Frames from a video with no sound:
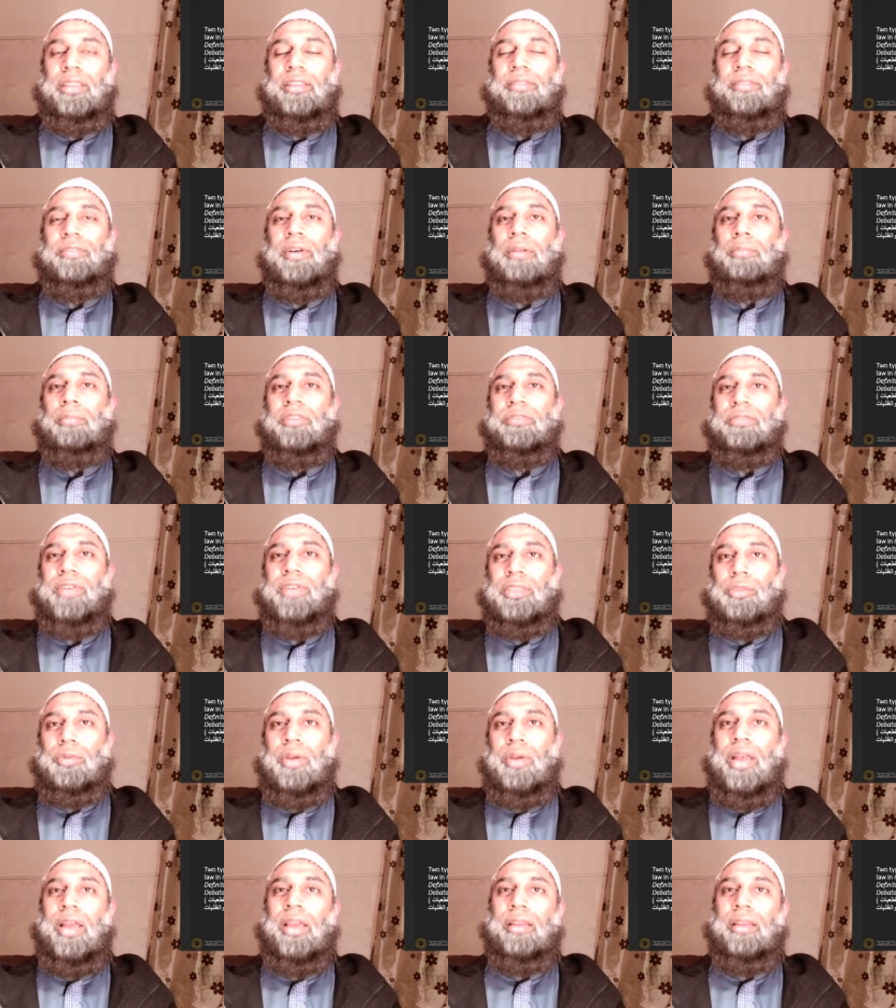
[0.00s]
in the form of
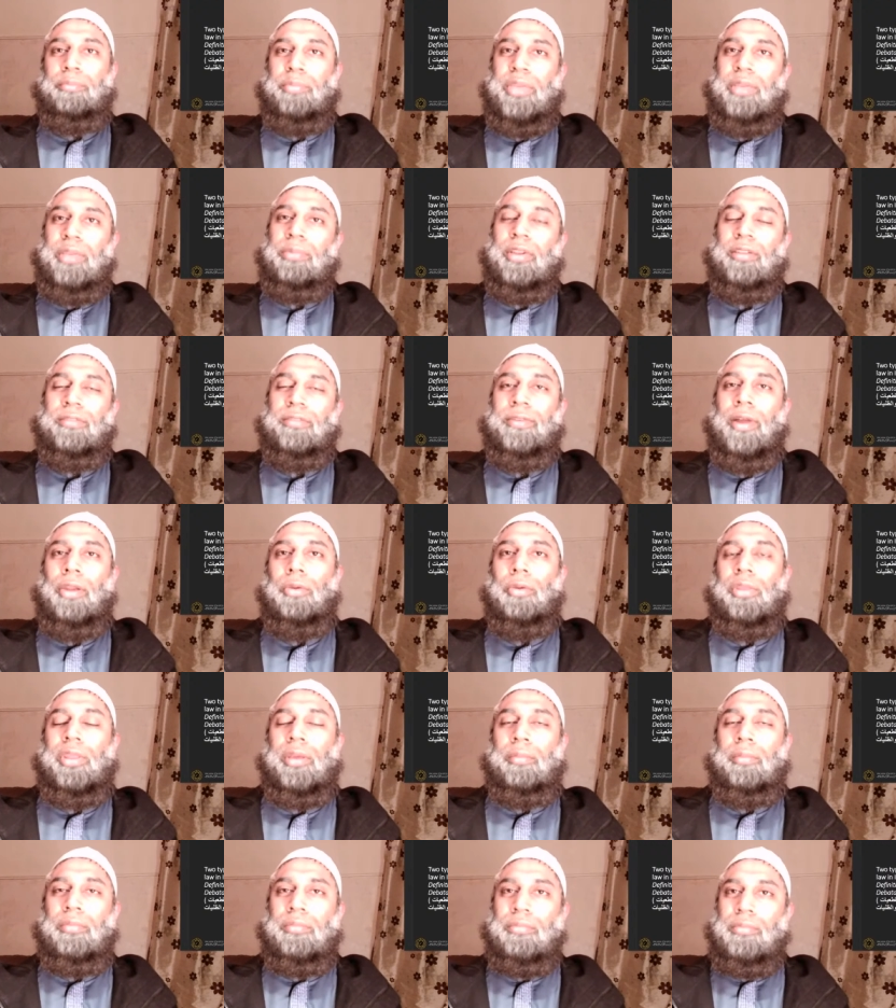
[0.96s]
fatwa, and people
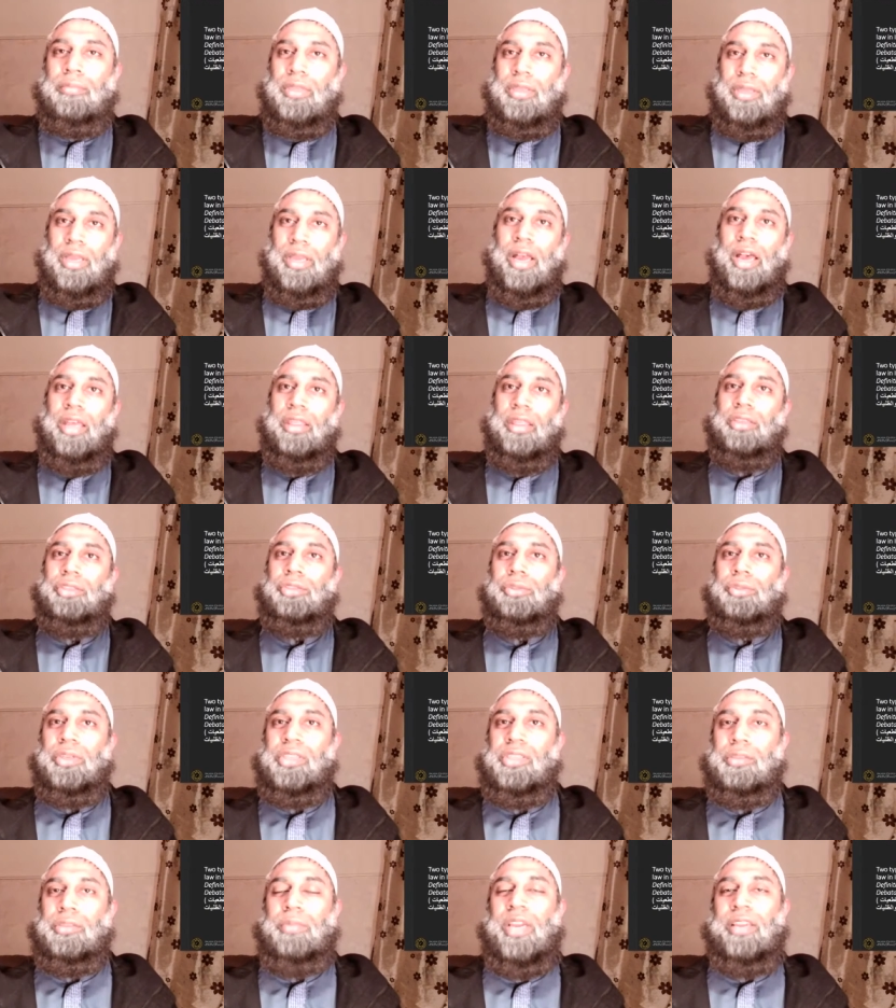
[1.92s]
follow them. Other
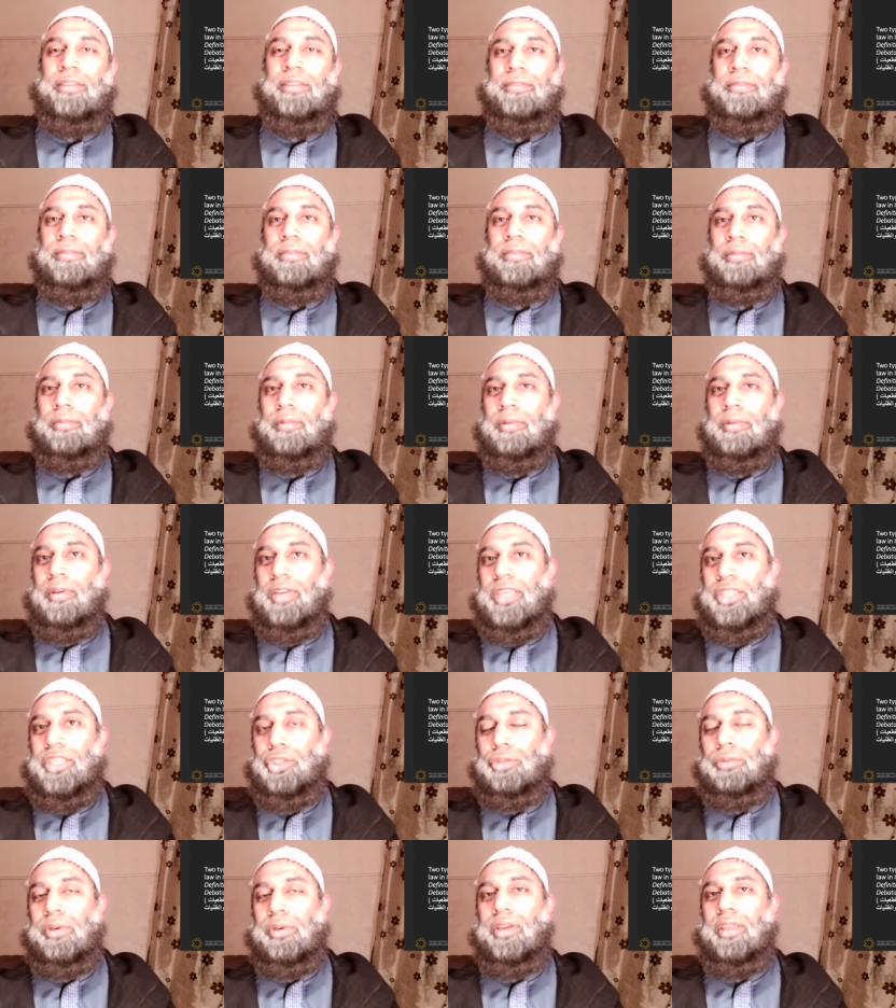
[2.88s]
jurists might
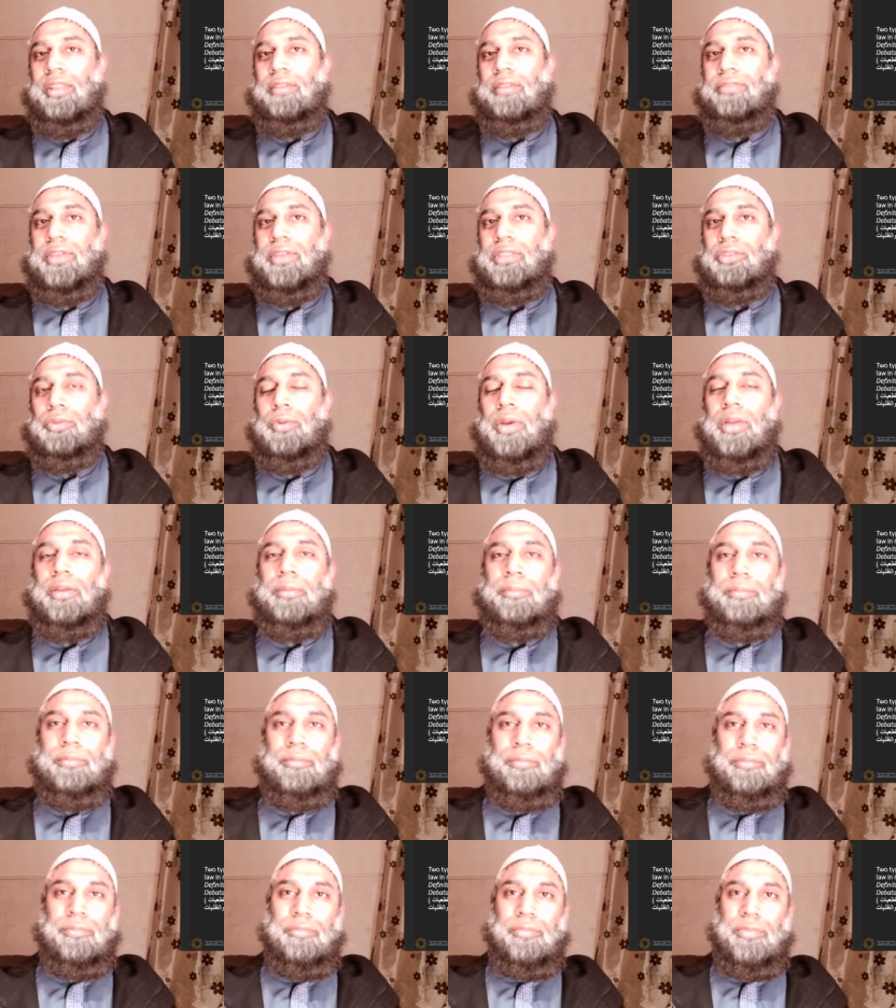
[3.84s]
issue another fatwa.
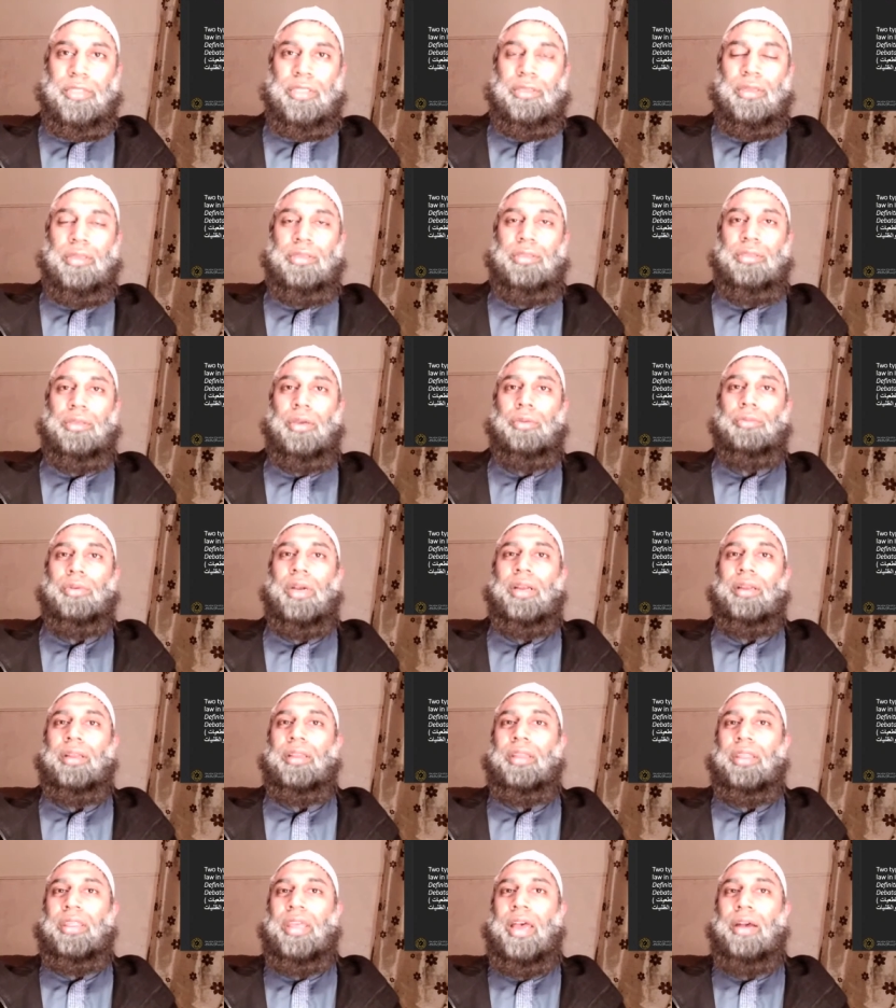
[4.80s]

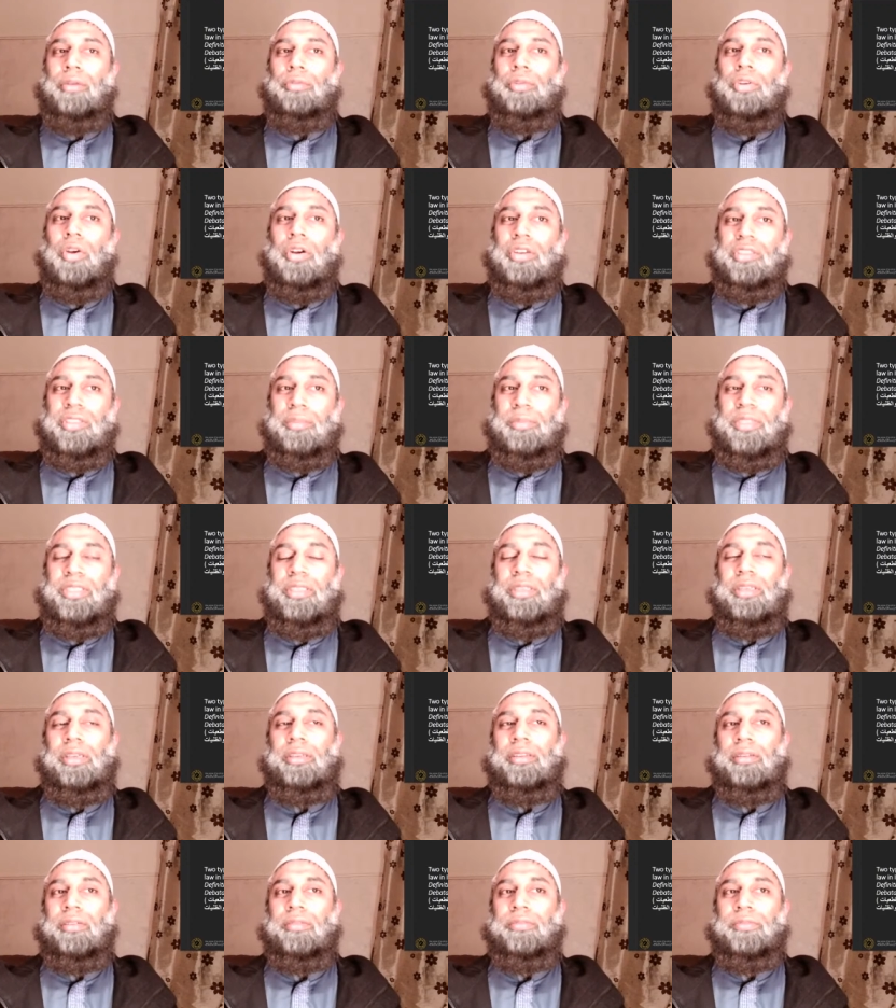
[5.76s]
So that would
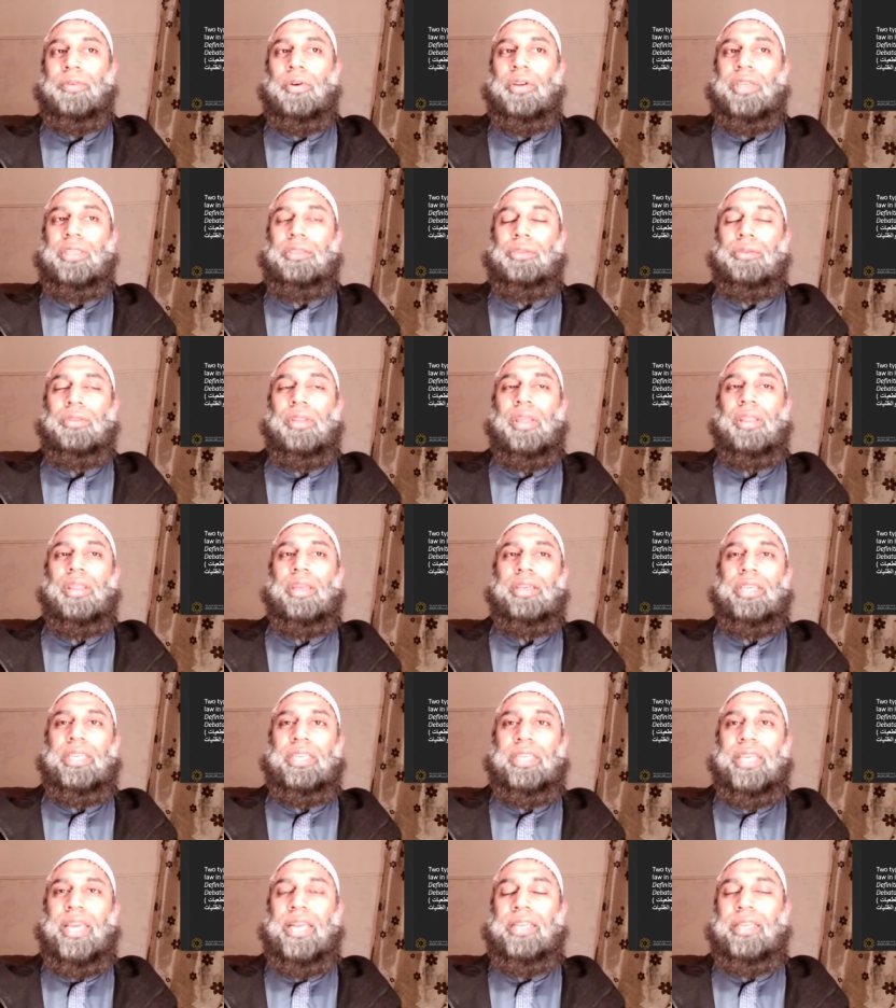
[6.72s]
automatically fall into the
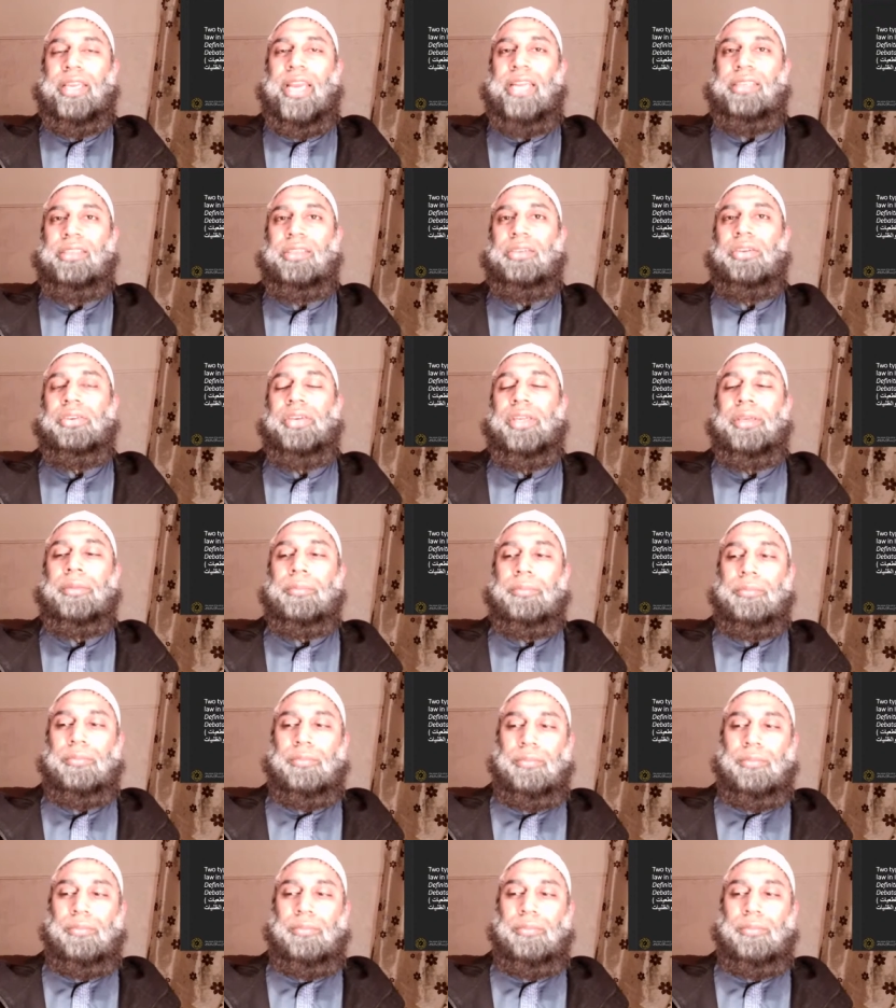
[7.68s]
dhanniyat category.